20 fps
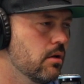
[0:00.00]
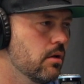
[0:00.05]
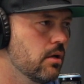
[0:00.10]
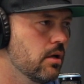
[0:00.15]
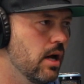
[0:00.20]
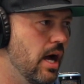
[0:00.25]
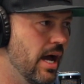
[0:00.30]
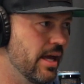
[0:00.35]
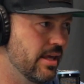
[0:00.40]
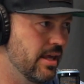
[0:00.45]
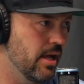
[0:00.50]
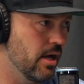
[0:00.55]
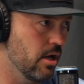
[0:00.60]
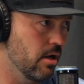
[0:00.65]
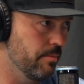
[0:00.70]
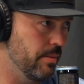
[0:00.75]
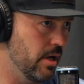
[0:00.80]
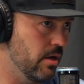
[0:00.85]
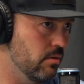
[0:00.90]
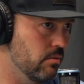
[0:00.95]
I care
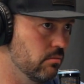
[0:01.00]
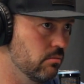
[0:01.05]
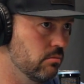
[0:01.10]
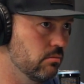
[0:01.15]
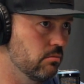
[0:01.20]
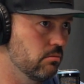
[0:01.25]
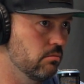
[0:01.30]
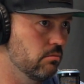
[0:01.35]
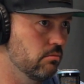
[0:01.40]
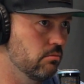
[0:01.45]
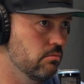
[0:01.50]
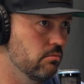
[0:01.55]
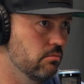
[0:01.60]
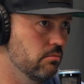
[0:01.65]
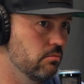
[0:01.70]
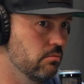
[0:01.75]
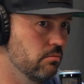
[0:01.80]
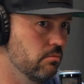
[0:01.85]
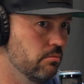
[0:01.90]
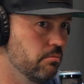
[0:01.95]
about
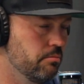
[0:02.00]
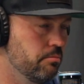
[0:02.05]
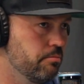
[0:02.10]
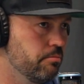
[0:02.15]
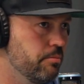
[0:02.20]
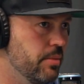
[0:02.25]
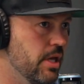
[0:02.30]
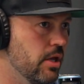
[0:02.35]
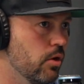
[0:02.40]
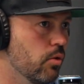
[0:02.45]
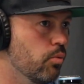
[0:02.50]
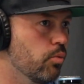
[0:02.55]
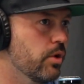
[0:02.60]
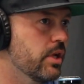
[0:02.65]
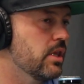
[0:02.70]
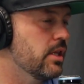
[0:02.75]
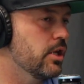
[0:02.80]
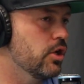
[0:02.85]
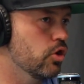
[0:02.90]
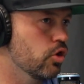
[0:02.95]
being
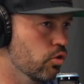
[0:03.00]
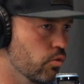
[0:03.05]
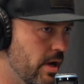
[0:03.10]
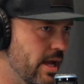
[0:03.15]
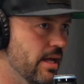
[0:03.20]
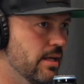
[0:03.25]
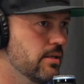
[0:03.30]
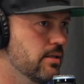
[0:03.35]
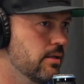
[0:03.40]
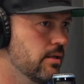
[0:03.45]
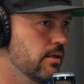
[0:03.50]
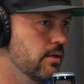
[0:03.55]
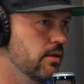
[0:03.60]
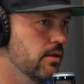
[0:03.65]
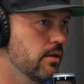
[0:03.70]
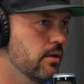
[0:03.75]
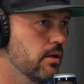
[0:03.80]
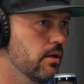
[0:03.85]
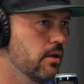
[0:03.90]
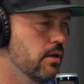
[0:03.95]
really great.
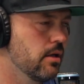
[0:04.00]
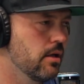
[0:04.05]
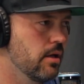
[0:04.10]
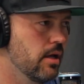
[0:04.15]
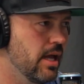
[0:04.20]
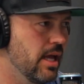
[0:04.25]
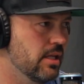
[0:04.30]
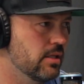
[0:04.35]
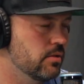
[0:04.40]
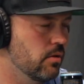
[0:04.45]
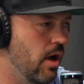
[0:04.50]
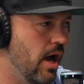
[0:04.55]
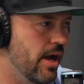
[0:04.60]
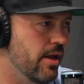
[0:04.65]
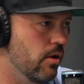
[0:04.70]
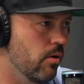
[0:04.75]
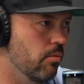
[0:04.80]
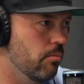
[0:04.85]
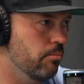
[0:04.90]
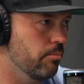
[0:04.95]
And so I
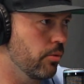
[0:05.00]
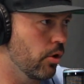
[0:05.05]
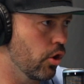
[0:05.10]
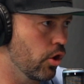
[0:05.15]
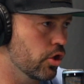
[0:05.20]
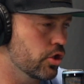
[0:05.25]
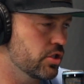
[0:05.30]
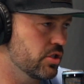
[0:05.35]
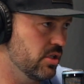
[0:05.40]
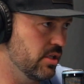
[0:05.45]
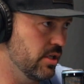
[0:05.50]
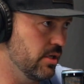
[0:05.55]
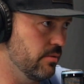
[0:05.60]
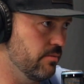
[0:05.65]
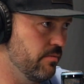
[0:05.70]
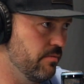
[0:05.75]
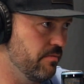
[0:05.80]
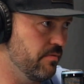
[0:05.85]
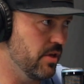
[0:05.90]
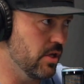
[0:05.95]
don't personally
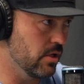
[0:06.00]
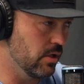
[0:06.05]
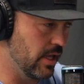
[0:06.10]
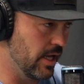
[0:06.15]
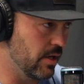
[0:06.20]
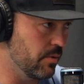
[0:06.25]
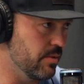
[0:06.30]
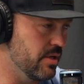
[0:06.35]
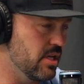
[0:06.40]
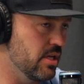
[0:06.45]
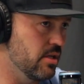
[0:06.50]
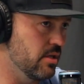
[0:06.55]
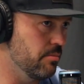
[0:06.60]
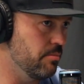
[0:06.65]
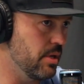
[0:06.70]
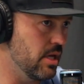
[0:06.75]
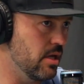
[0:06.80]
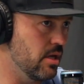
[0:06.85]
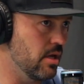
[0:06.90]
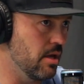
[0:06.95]
feel like we need to
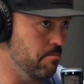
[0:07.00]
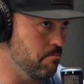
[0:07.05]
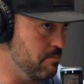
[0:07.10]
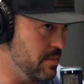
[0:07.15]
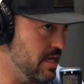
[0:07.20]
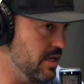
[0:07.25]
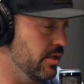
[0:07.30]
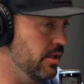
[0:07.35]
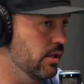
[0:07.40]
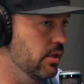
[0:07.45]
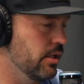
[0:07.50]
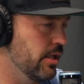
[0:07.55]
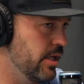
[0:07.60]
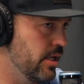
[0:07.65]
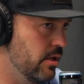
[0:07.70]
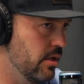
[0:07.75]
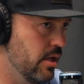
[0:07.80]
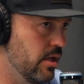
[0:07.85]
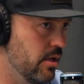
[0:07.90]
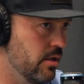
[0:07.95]
be immediately
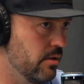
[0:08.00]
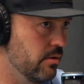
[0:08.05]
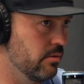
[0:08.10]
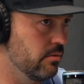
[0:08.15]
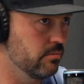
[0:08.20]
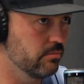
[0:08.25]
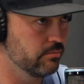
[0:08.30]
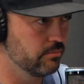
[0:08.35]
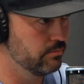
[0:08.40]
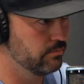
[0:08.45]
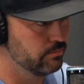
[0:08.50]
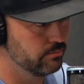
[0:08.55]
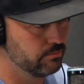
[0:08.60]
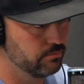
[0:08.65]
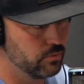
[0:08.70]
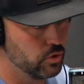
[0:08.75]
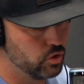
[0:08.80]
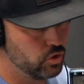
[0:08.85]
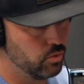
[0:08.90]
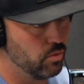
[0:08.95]
in
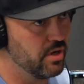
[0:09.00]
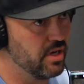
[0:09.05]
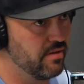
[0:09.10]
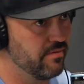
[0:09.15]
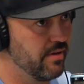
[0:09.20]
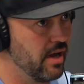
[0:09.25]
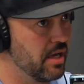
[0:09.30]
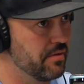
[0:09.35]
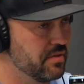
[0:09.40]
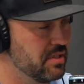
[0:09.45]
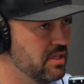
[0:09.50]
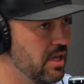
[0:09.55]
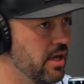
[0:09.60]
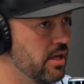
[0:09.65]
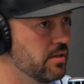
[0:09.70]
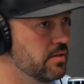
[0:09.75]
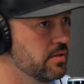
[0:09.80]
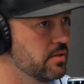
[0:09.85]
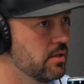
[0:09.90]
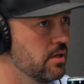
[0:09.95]
25
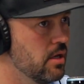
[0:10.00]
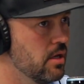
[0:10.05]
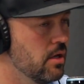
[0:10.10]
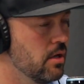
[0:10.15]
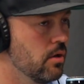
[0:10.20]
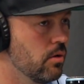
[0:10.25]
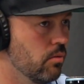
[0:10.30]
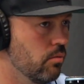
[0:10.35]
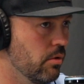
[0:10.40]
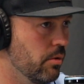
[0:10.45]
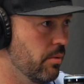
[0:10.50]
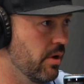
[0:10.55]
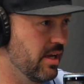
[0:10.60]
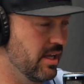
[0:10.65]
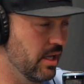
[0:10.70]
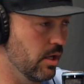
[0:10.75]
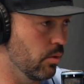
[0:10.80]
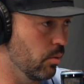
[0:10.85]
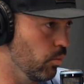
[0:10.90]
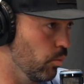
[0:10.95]
states. We want to
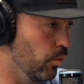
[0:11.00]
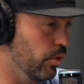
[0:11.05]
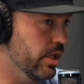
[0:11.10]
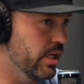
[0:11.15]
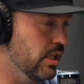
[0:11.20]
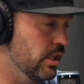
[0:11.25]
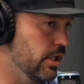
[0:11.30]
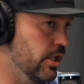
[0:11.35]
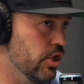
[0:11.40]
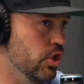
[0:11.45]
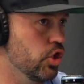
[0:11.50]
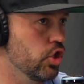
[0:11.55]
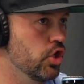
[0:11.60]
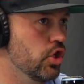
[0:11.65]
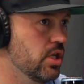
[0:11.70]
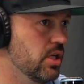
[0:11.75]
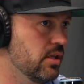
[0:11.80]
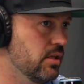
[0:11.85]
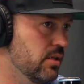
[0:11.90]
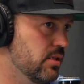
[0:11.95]
get really
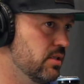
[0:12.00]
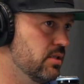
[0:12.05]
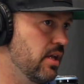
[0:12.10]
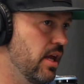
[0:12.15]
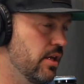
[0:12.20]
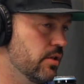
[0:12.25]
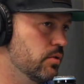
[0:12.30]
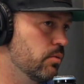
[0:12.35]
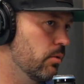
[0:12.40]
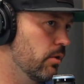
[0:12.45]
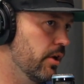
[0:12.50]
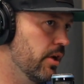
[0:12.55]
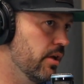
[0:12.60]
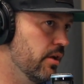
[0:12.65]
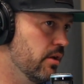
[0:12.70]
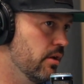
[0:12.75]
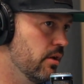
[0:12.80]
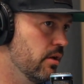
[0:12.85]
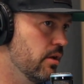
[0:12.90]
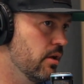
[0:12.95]
good at the states we're
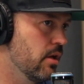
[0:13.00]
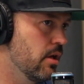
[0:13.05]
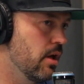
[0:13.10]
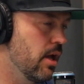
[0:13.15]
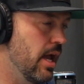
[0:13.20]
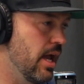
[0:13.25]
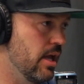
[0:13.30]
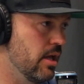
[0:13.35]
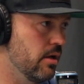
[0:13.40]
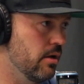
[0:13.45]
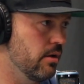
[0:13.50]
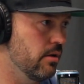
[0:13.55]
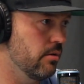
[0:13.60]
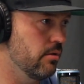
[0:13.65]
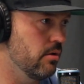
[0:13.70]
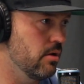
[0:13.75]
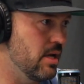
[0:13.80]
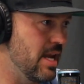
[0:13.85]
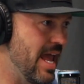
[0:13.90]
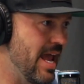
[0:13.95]
in and
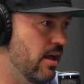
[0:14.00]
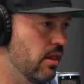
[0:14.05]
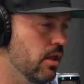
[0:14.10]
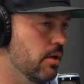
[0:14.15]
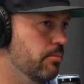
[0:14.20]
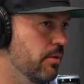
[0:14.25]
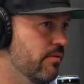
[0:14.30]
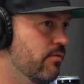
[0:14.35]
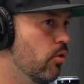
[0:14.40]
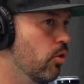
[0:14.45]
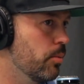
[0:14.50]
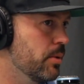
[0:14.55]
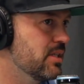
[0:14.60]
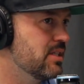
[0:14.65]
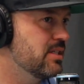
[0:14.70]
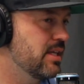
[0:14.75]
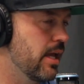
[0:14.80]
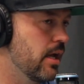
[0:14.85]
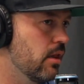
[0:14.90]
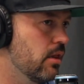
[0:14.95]
nail it before we
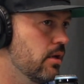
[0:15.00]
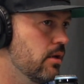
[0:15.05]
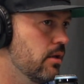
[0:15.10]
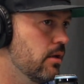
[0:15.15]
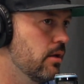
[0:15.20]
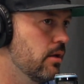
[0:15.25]
scale it.